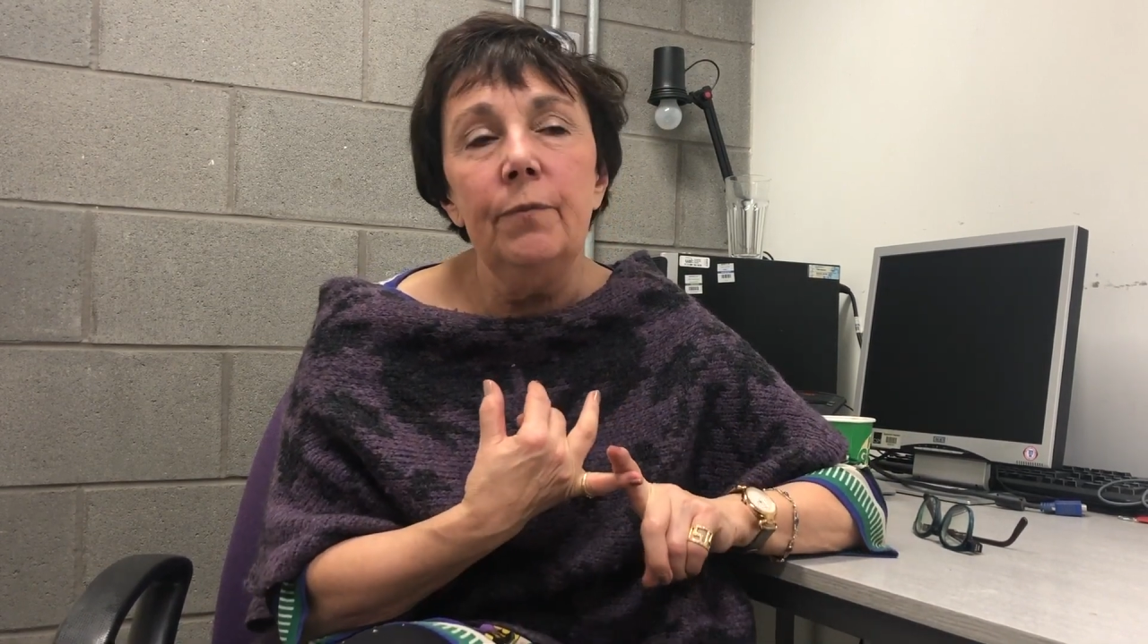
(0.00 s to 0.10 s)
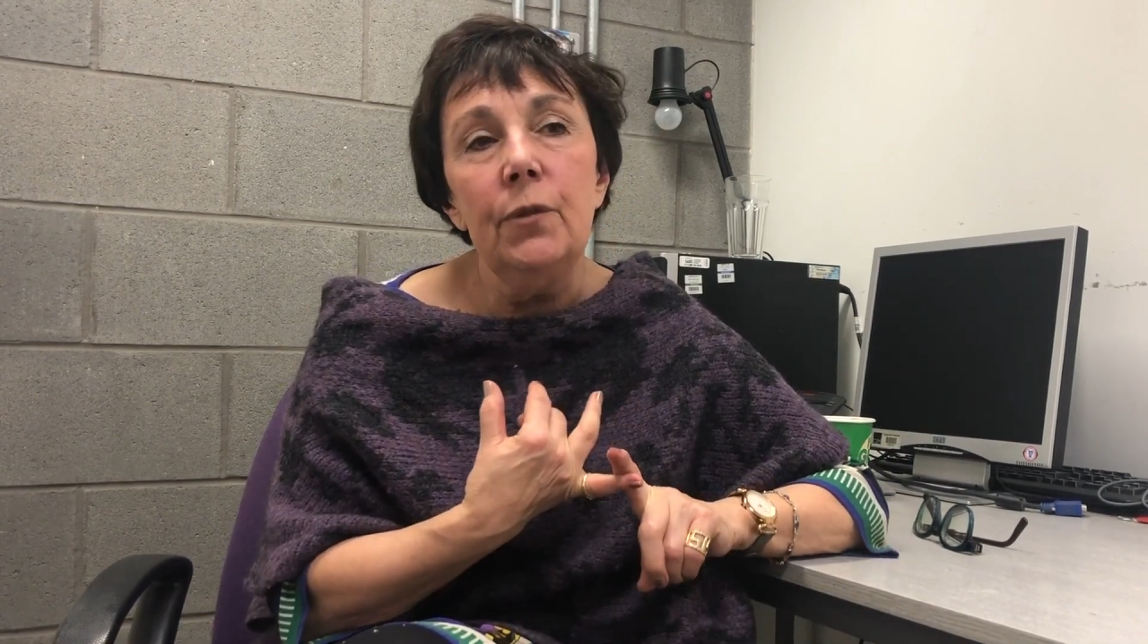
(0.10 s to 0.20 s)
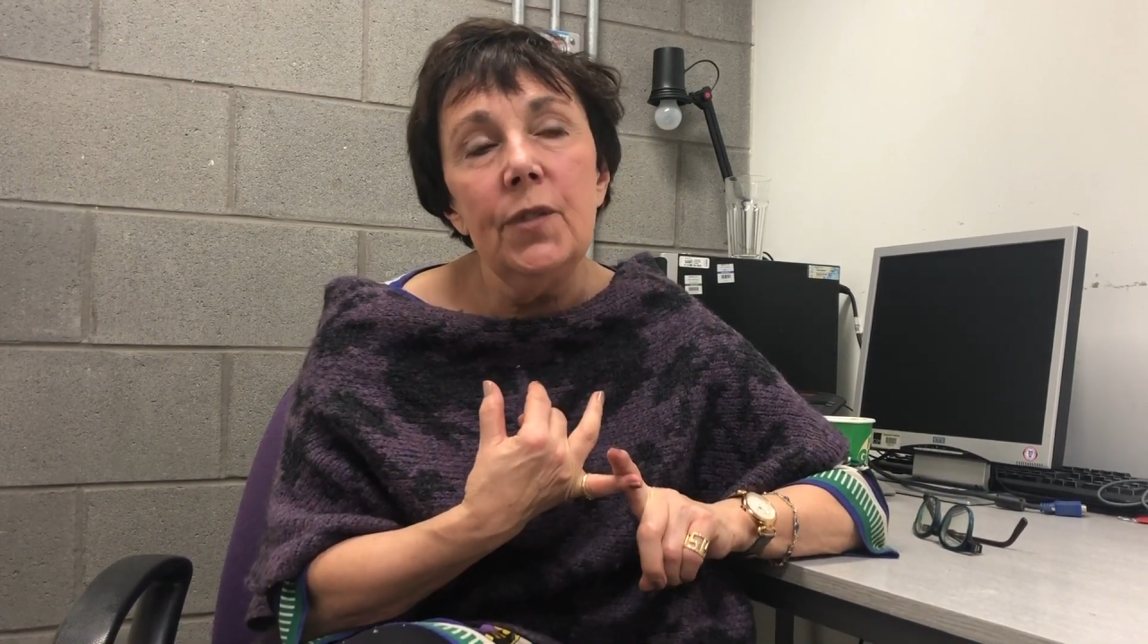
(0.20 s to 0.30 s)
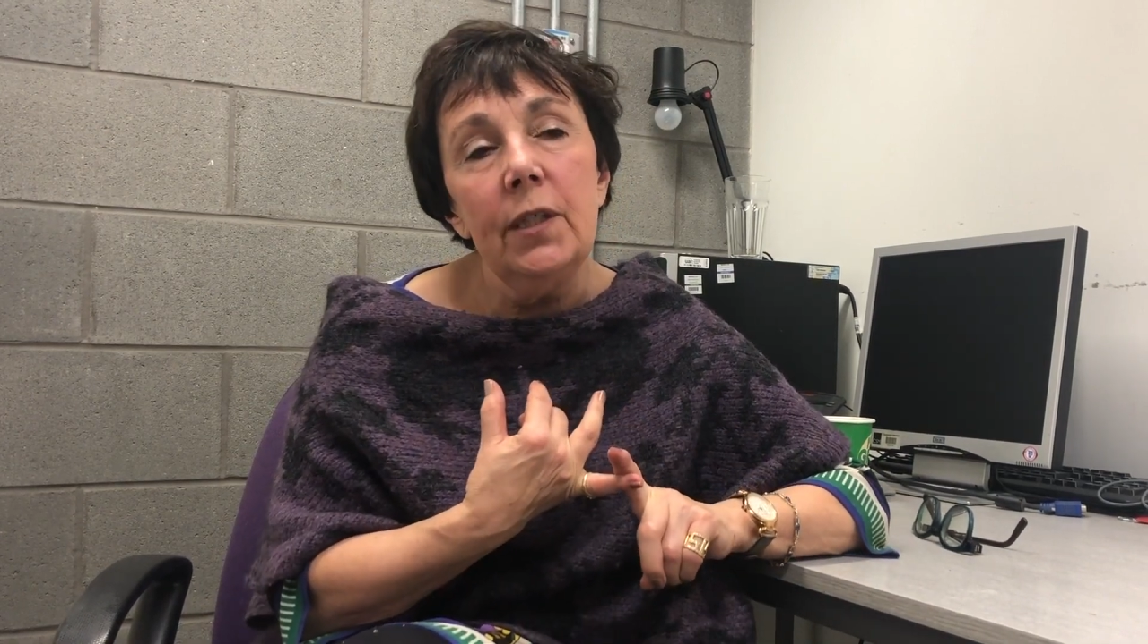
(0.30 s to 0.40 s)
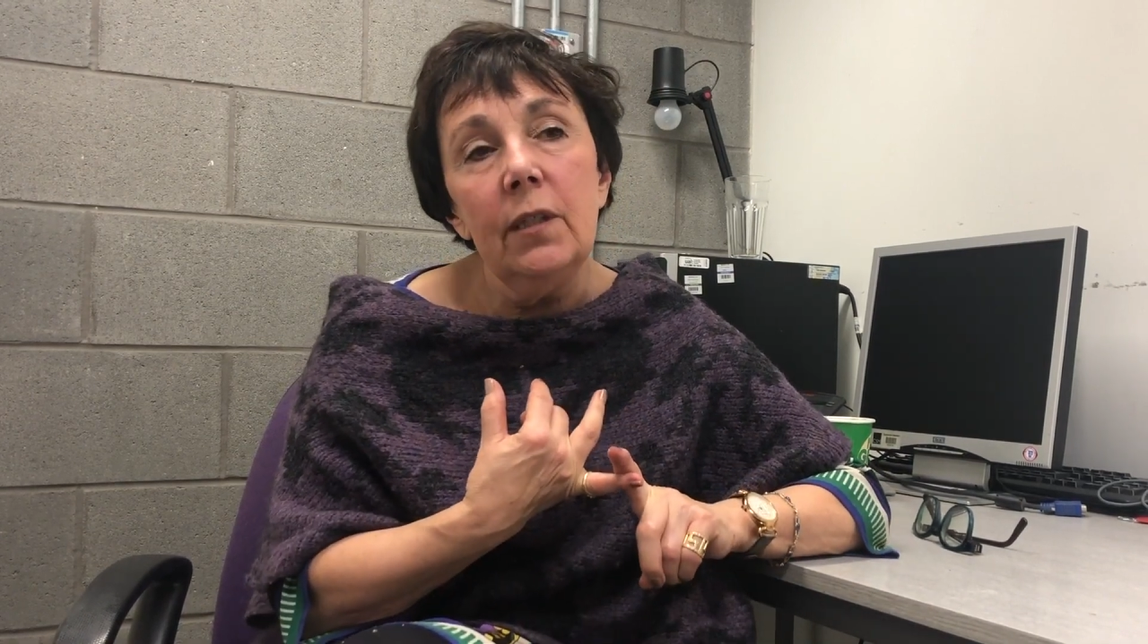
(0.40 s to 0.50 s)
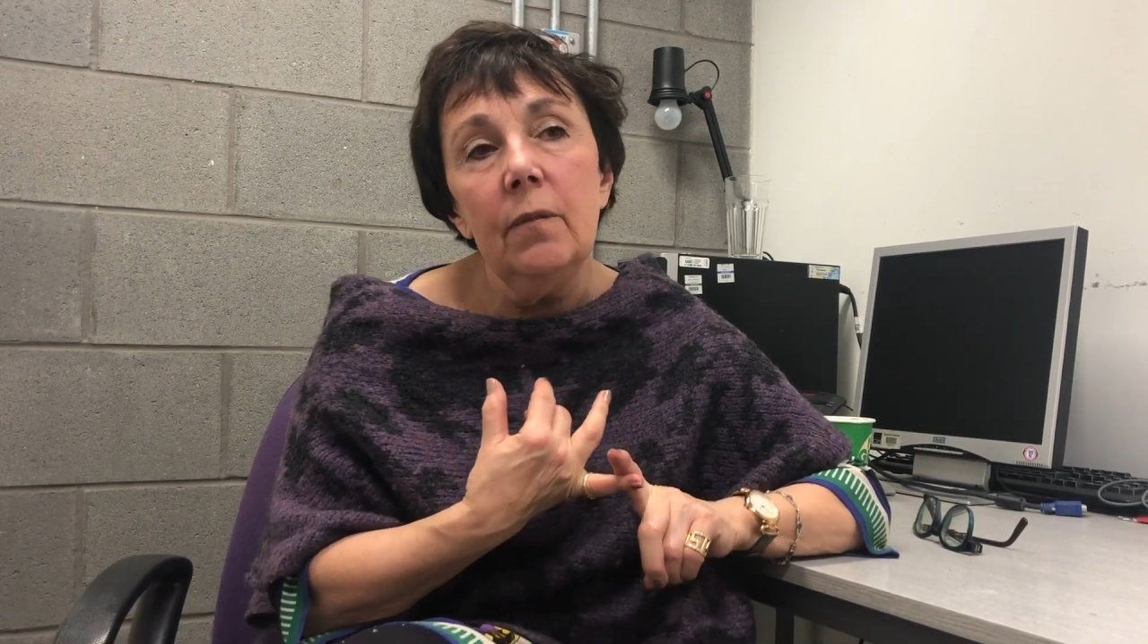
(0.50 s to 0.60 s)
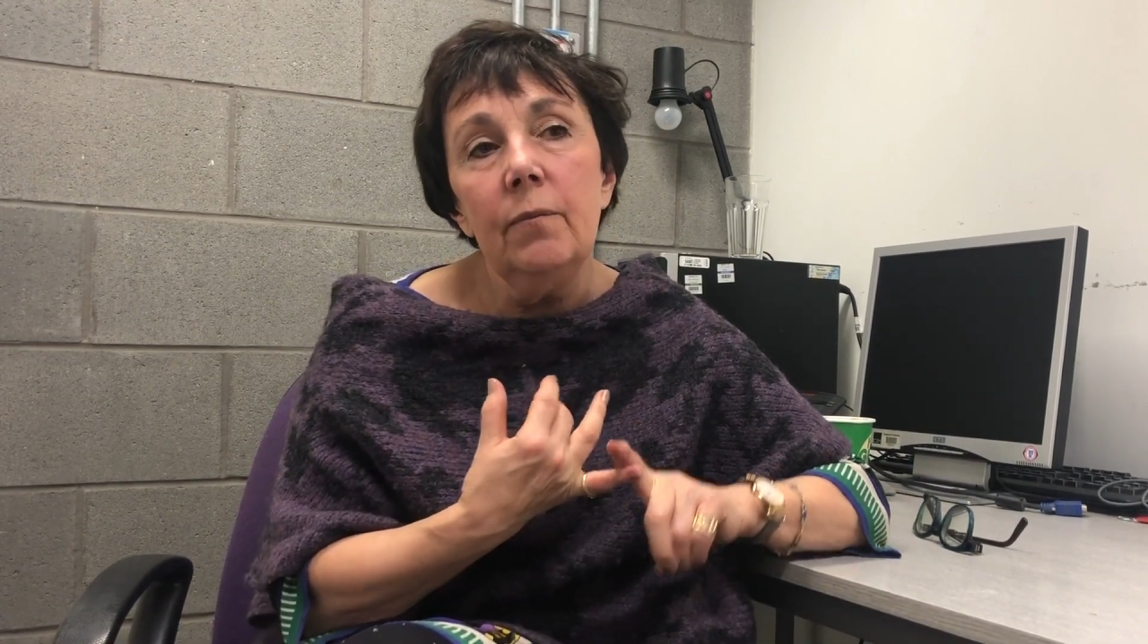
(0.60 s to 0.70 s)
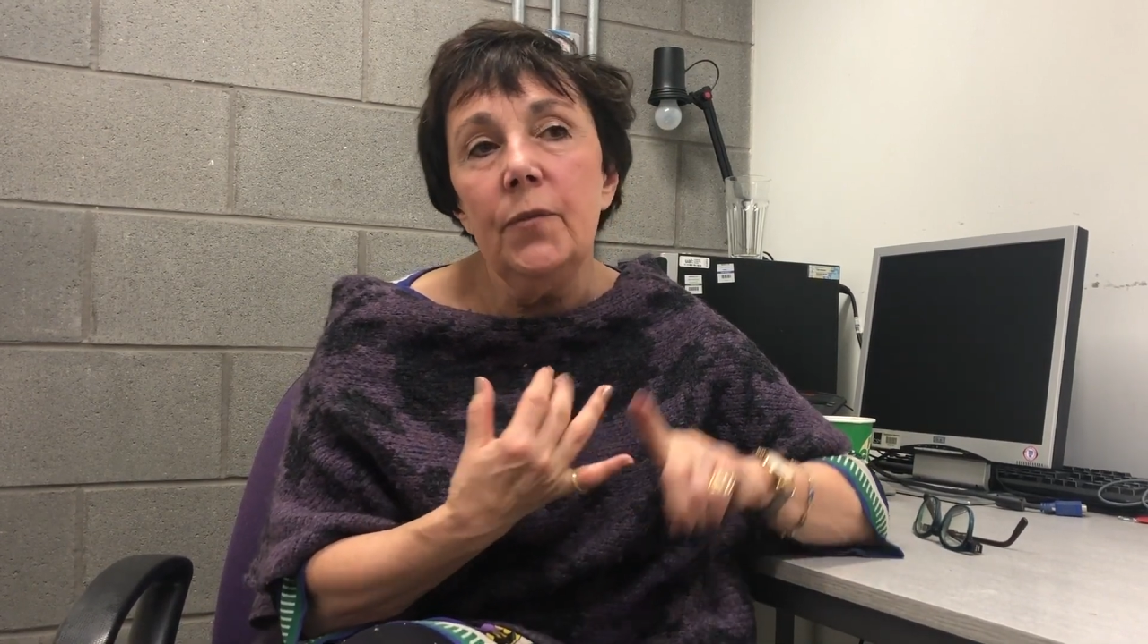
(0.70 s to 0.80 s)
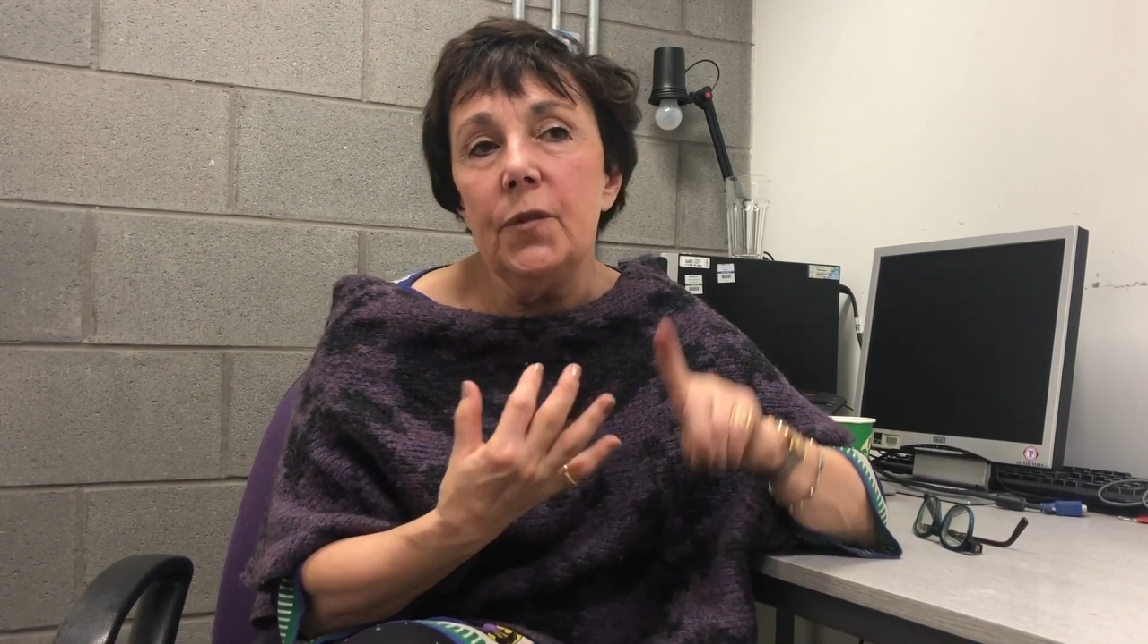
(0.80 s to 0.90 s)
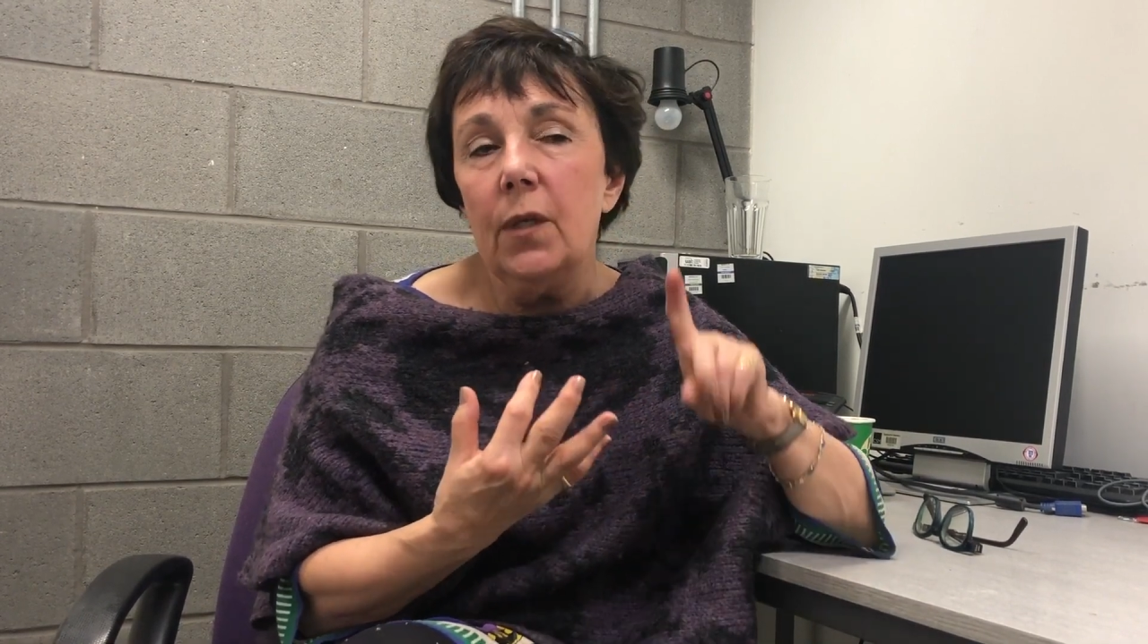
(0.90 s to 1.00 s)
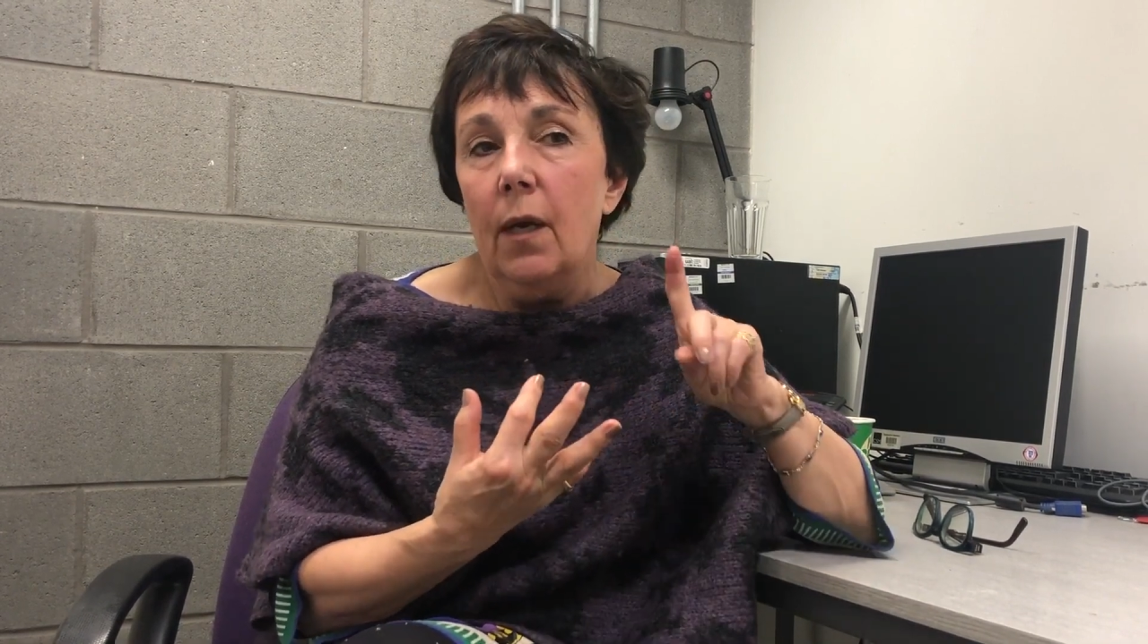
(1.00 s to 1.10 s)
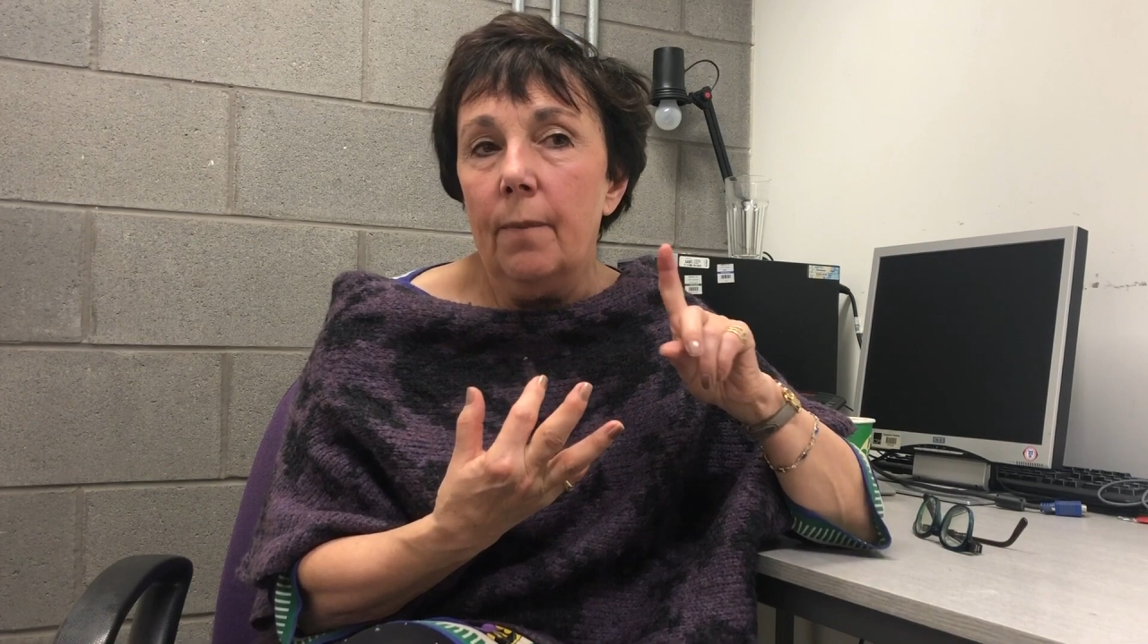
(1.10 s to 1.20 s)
museums